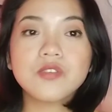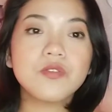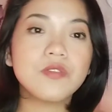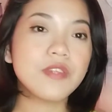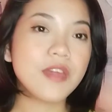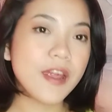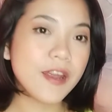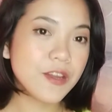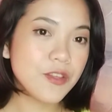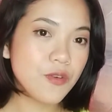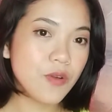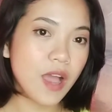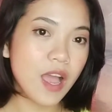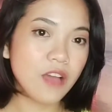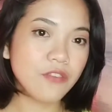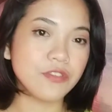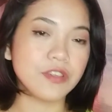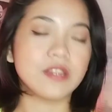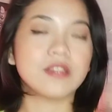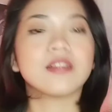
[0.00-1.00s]
So there you
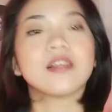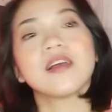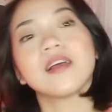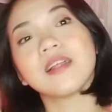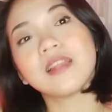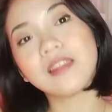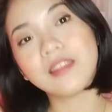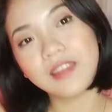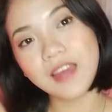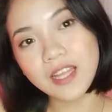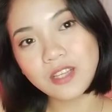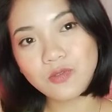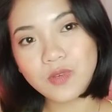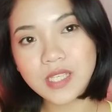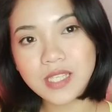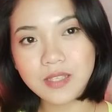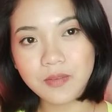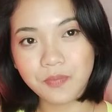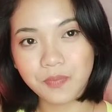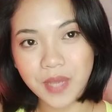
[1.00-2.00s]
have it. That was
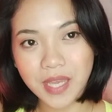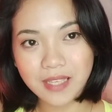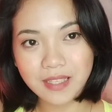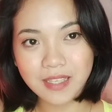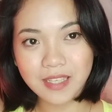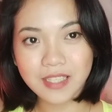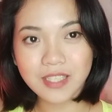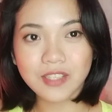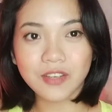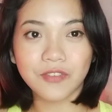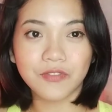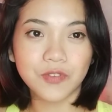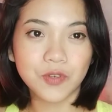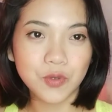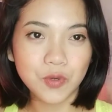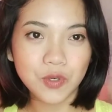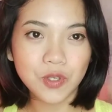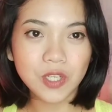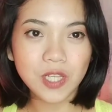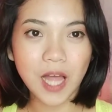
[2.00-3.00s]
the basics of
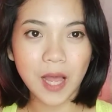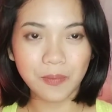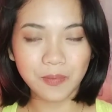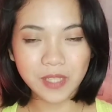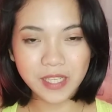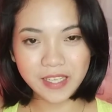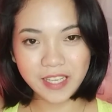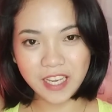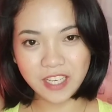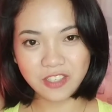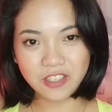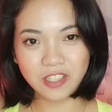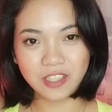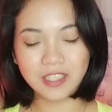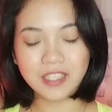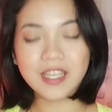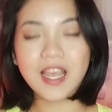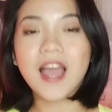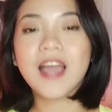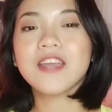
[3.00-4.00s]
Google
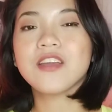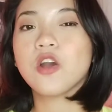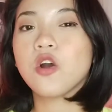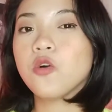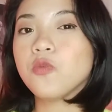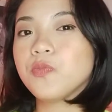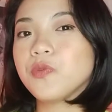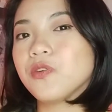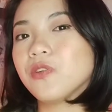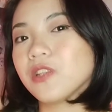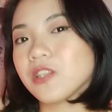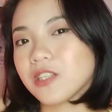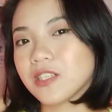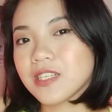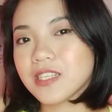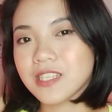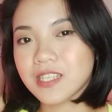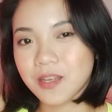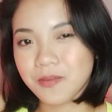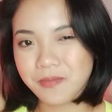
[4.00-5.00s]
applications. I hope you learned
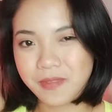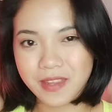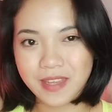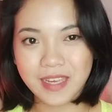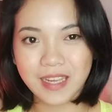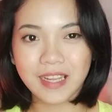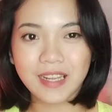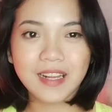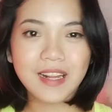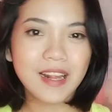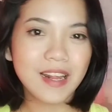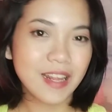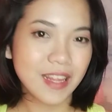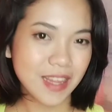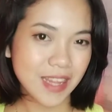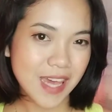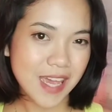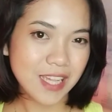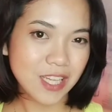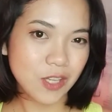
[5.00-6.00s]
something.
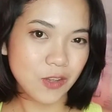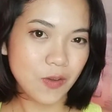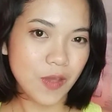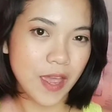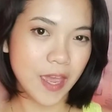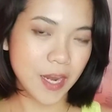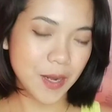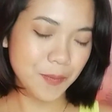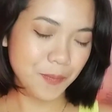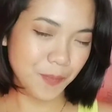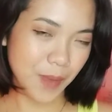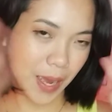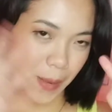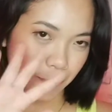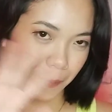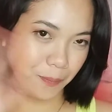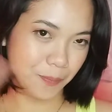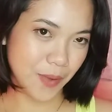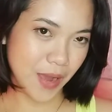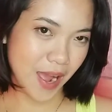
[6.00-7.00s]
Thank you and
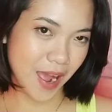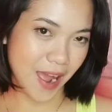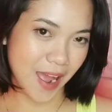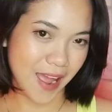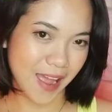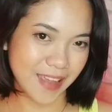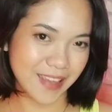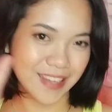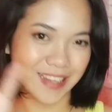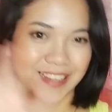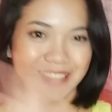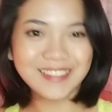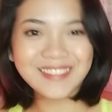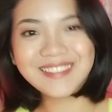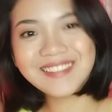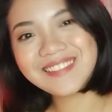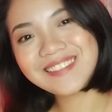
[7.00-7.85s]
bye-bye.